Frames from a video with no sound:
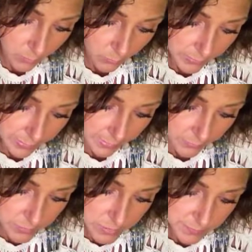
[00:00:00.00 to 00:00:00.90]
What
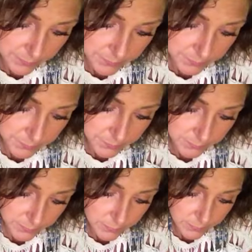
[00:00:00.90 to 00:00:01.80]
else?
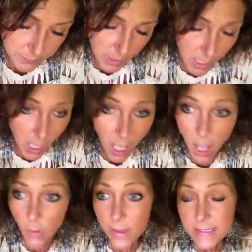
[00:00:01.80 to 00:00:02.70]

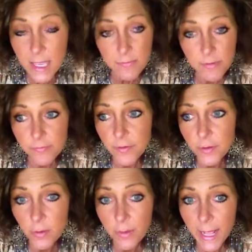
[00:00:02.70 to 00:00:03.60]
Always have the
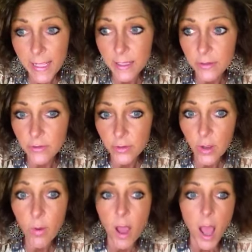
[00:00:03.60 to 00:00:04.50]
food on hand, you
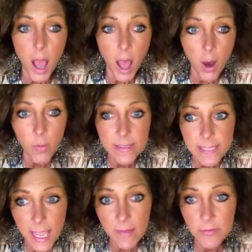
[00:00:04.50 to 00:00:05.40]
know. Always
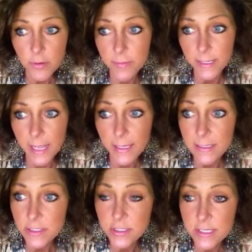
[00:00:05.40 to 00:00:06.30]
have your
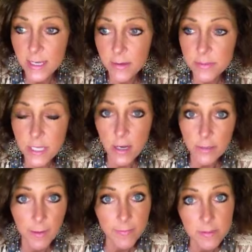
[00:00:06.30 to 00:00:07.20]
bananas, just like I was
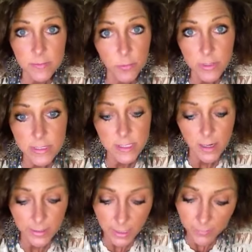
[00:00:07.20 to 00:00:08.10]
talking about this morning,
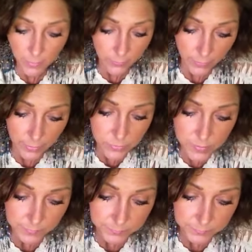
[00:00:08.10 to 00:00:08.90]
stocking up on those.